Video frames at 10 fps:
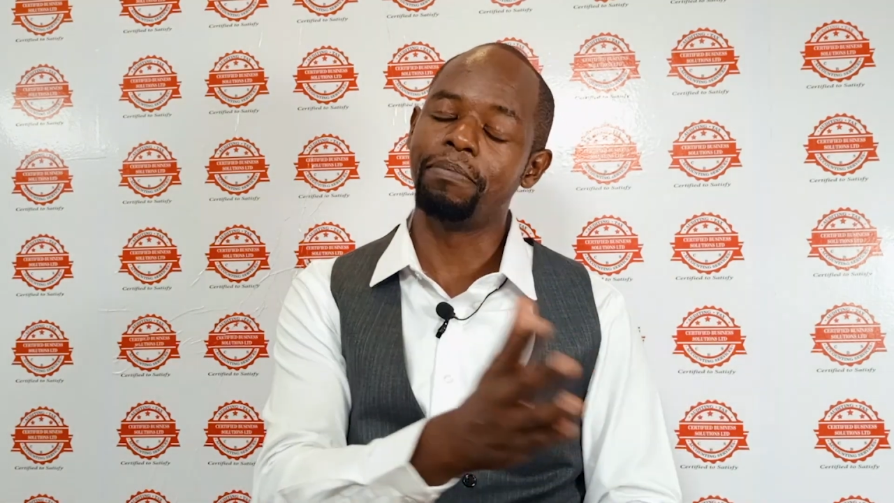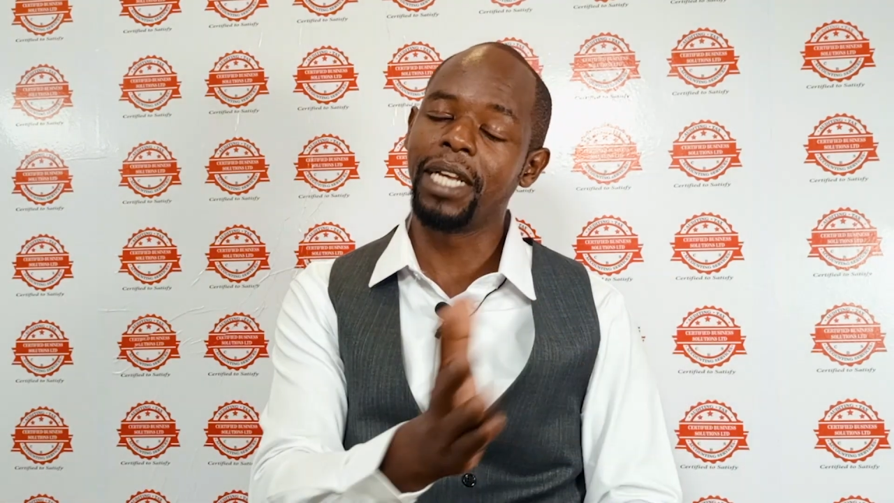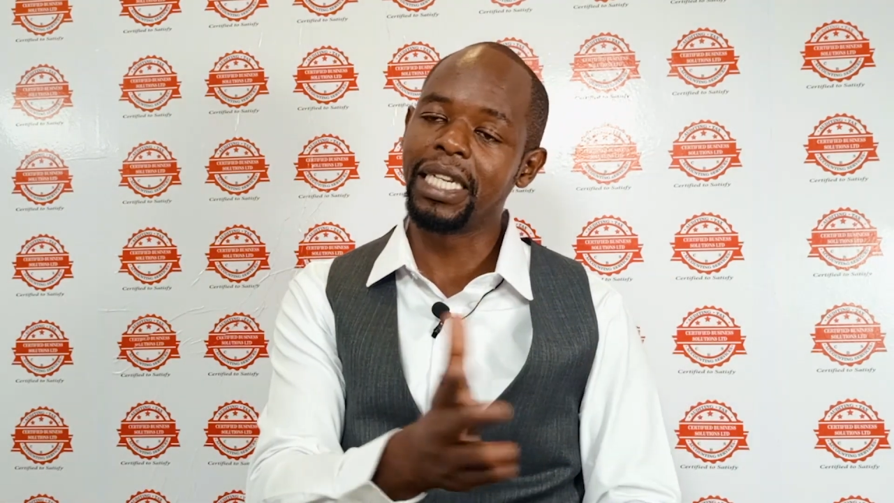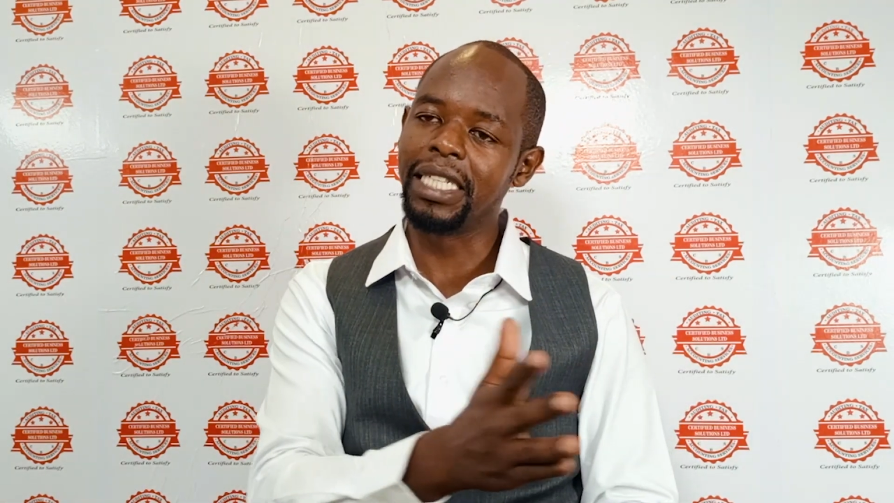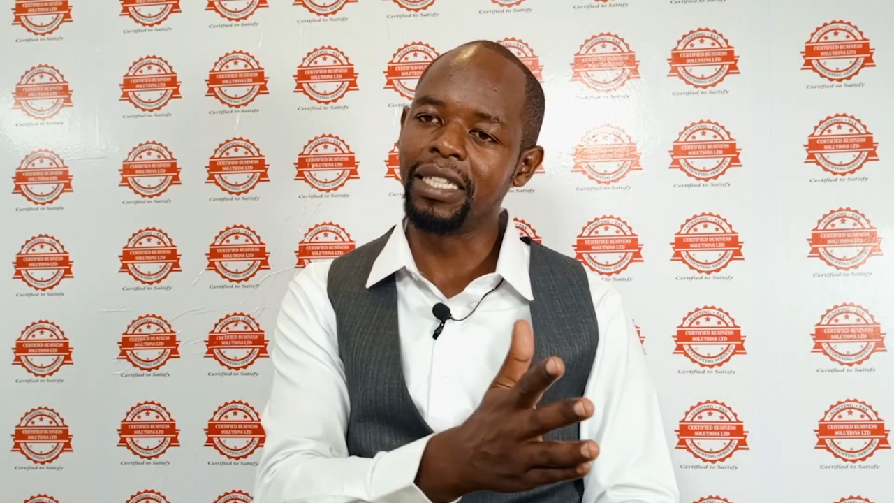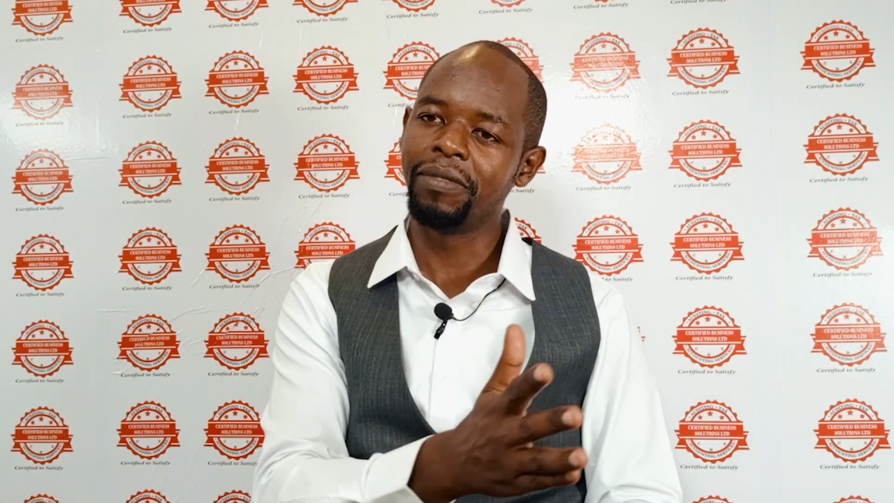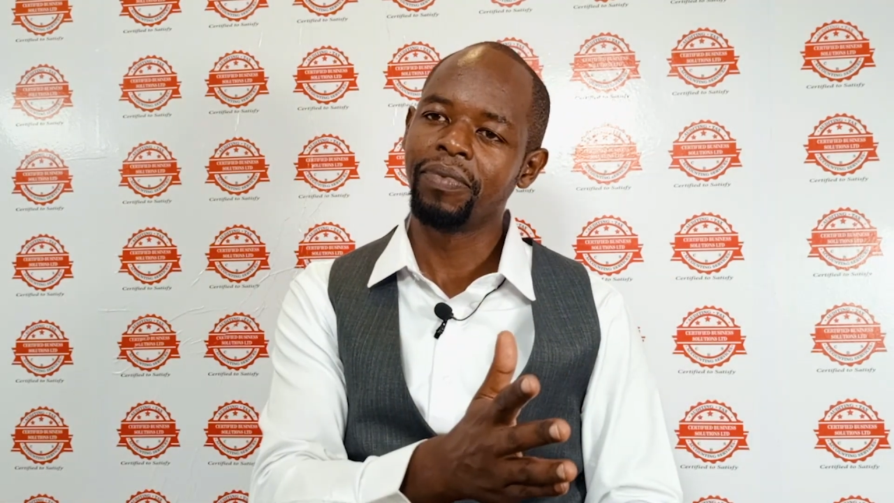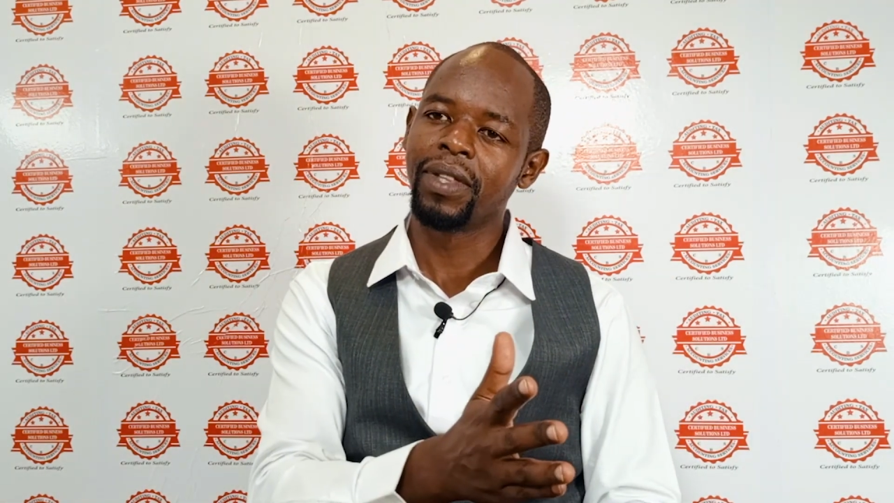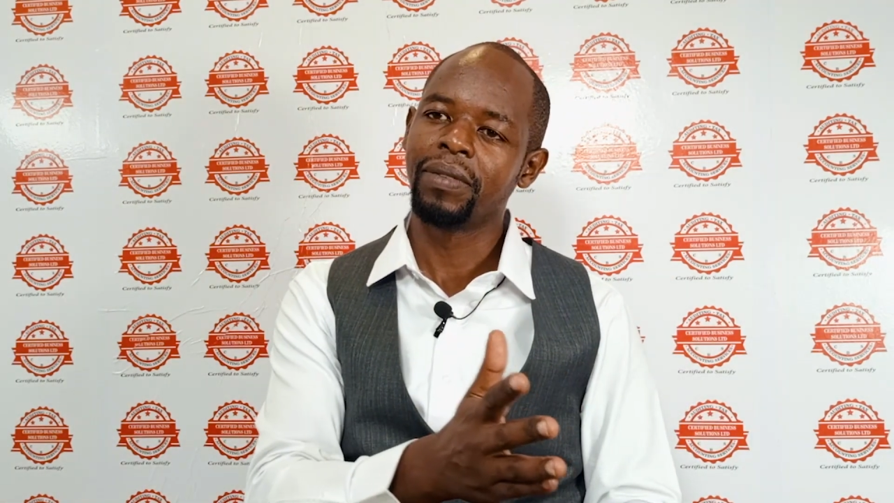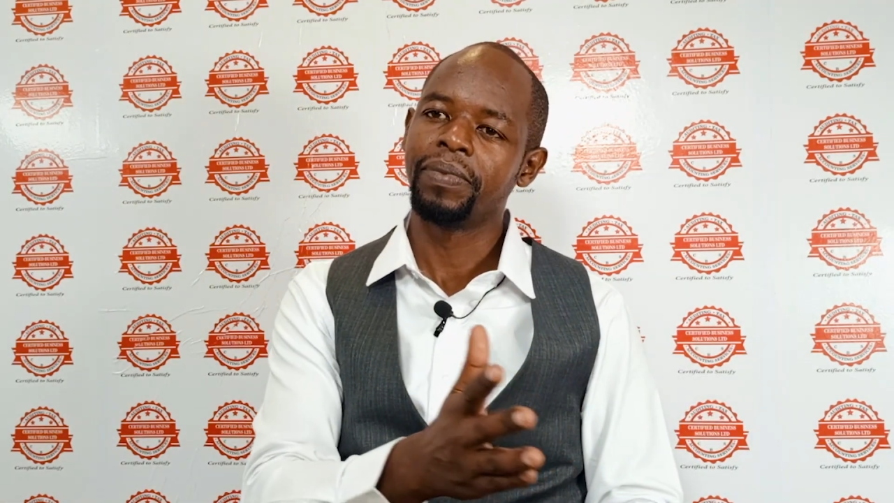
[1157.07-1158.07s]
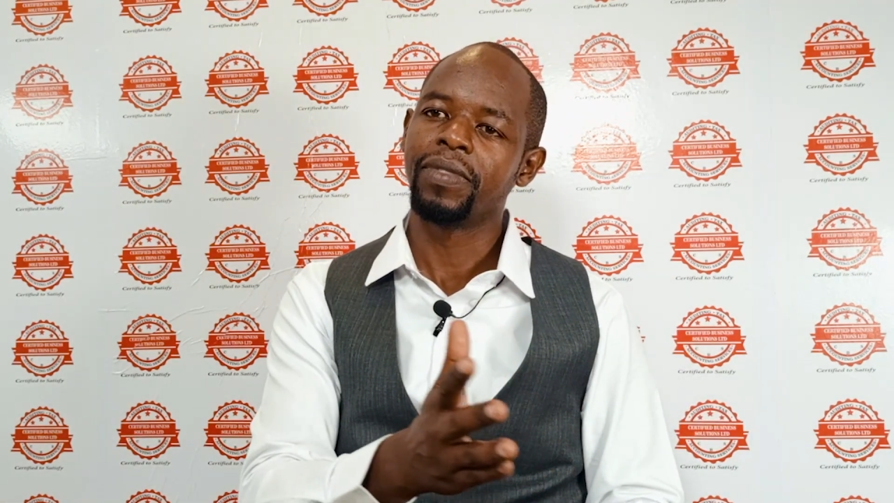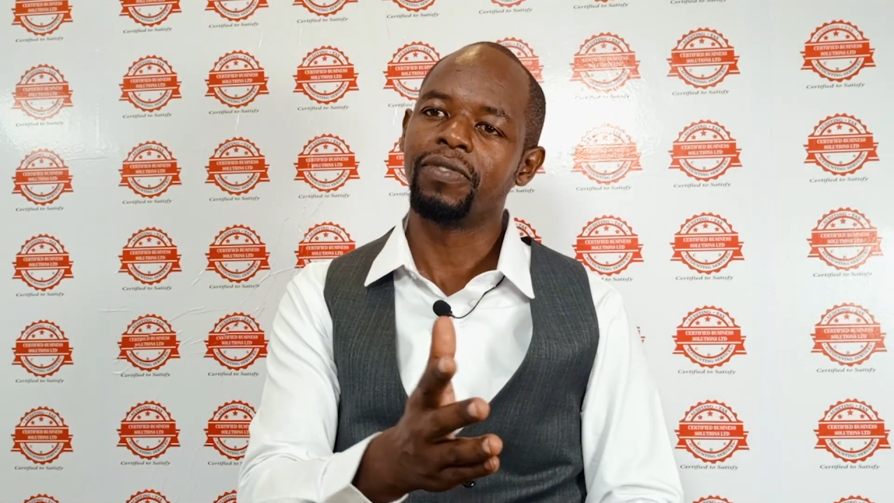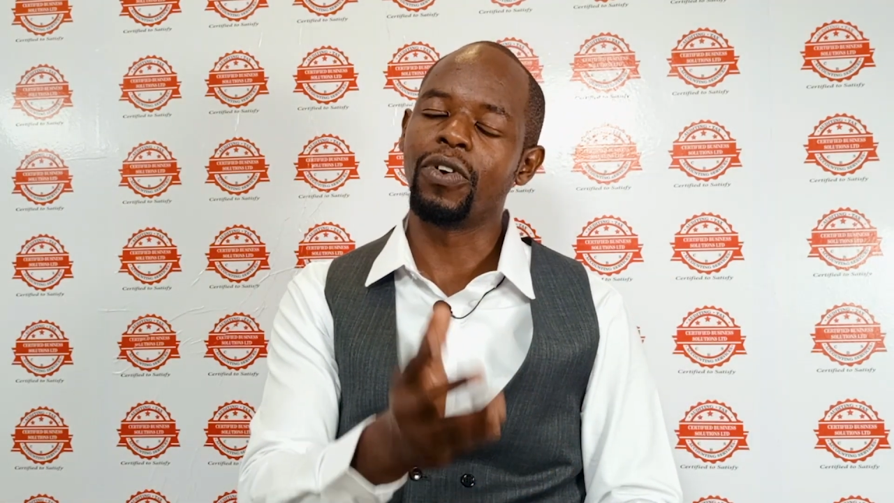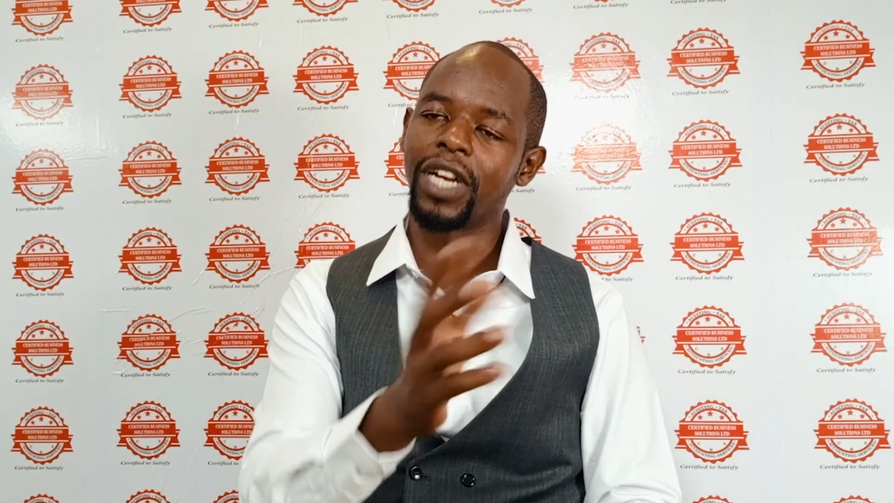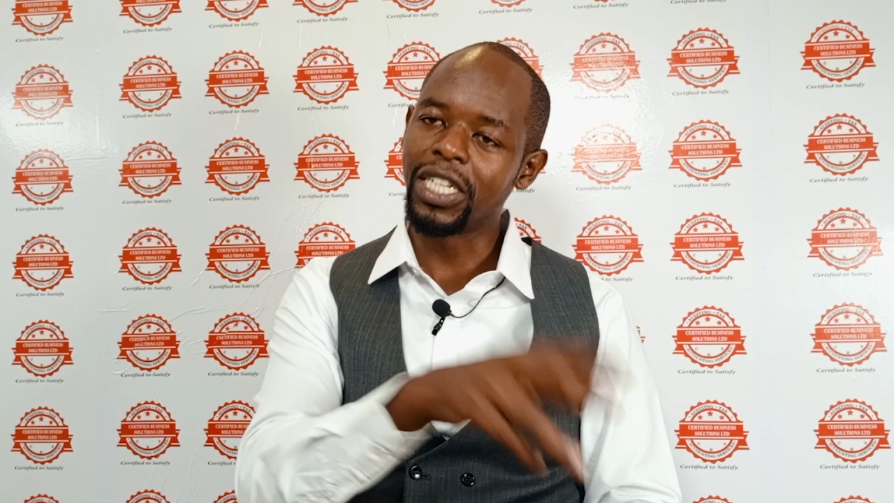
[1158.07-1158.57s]
building
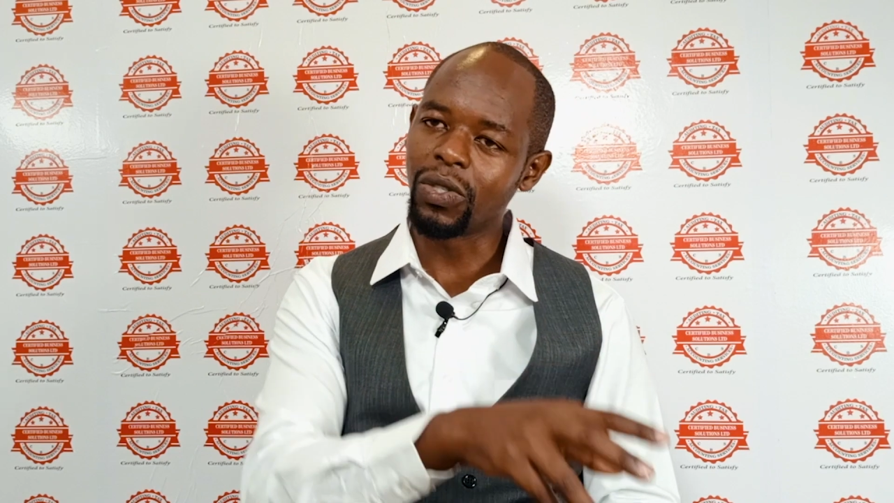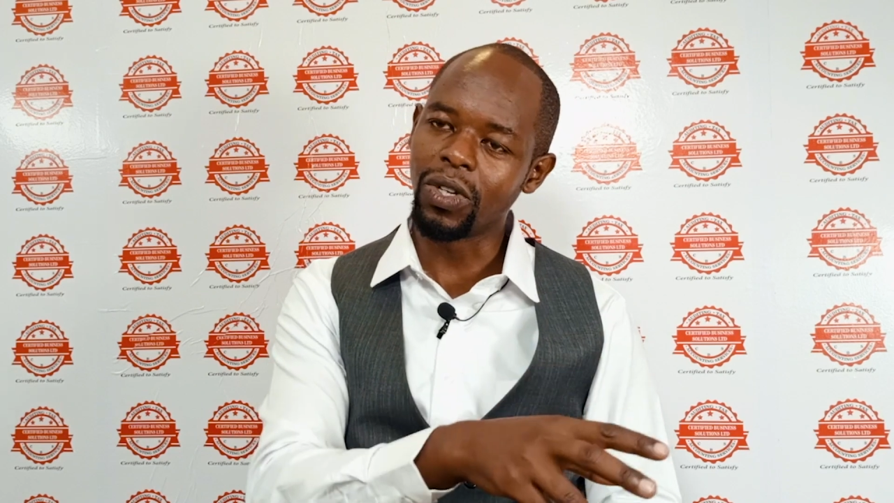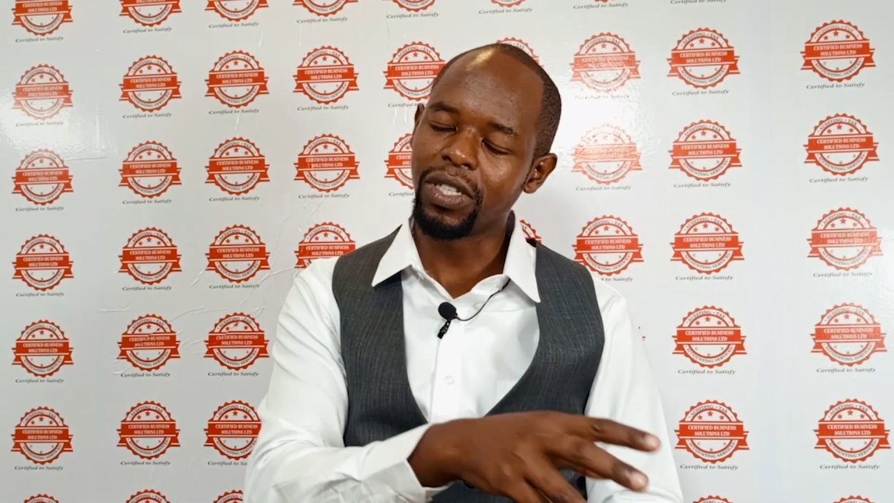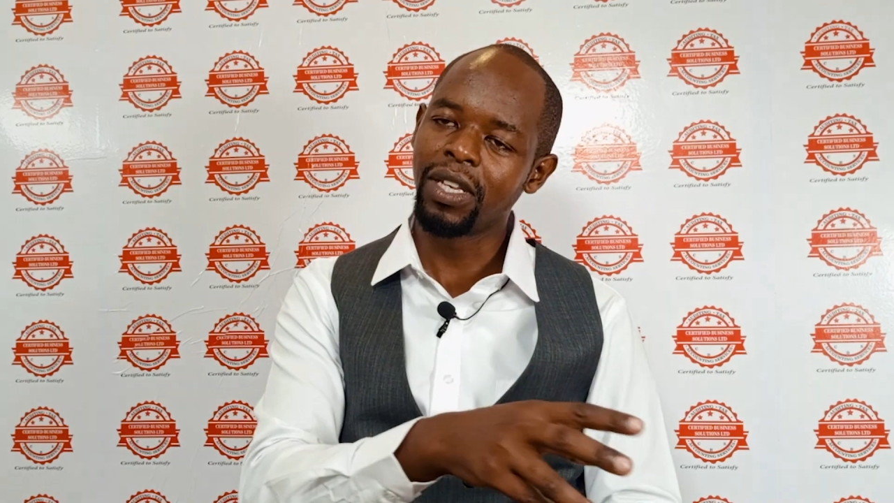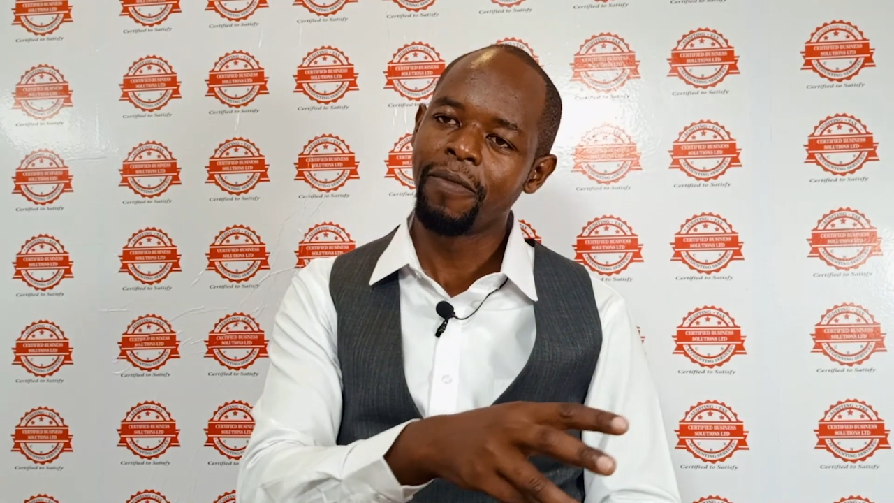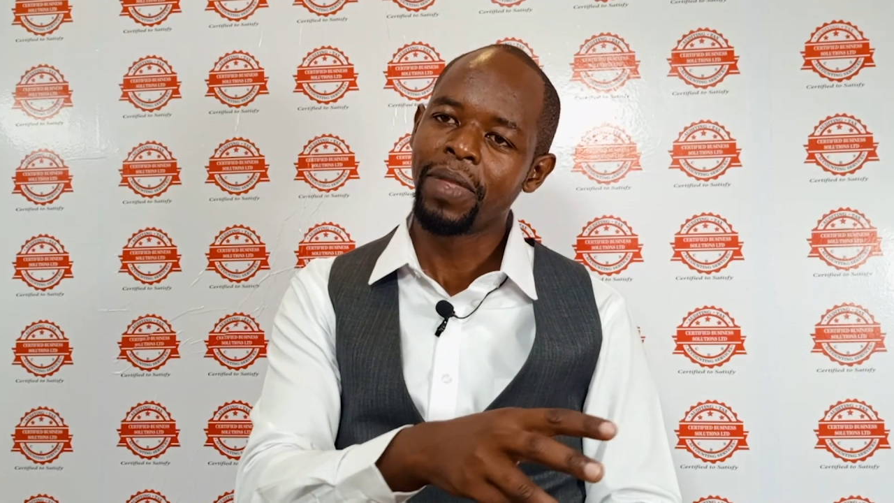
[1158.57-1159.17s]
for rentals,